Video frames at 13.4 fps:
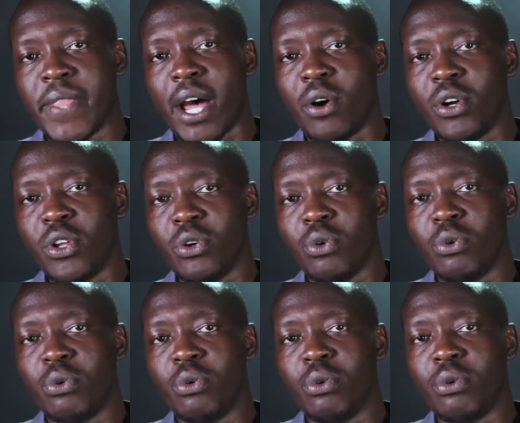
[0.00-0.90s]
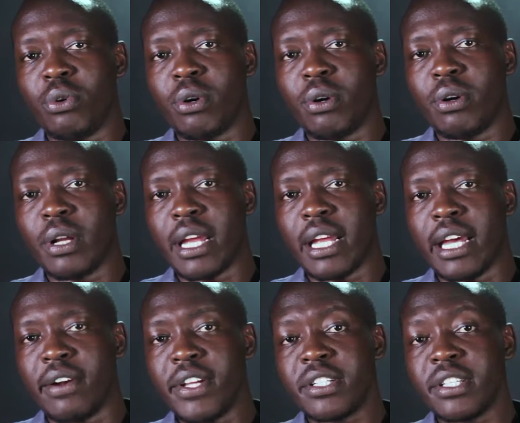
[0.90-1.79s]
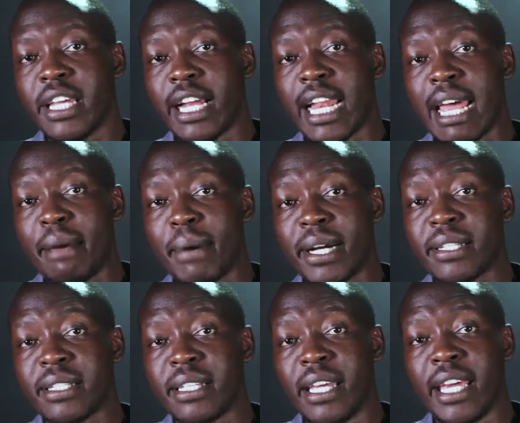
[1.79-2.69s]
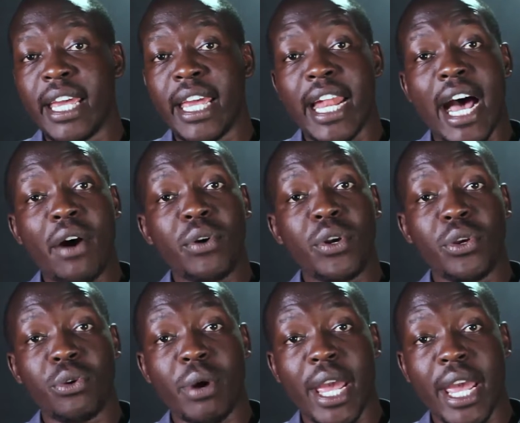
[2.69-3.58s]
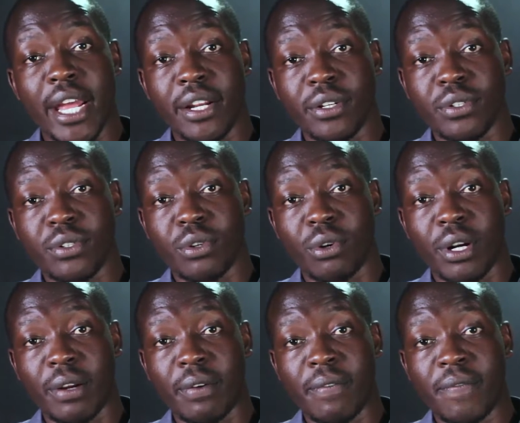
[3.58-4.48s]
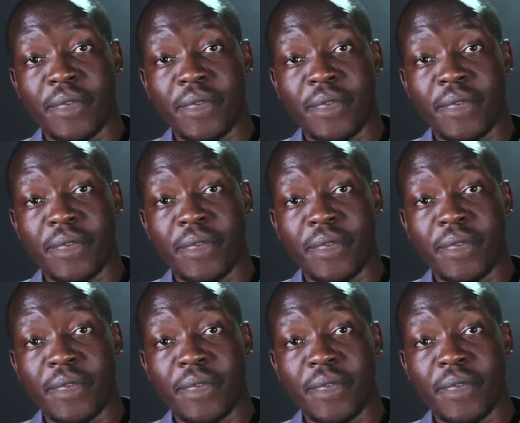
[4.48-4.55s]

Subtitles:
How do you reach the climax? And how do you end your story?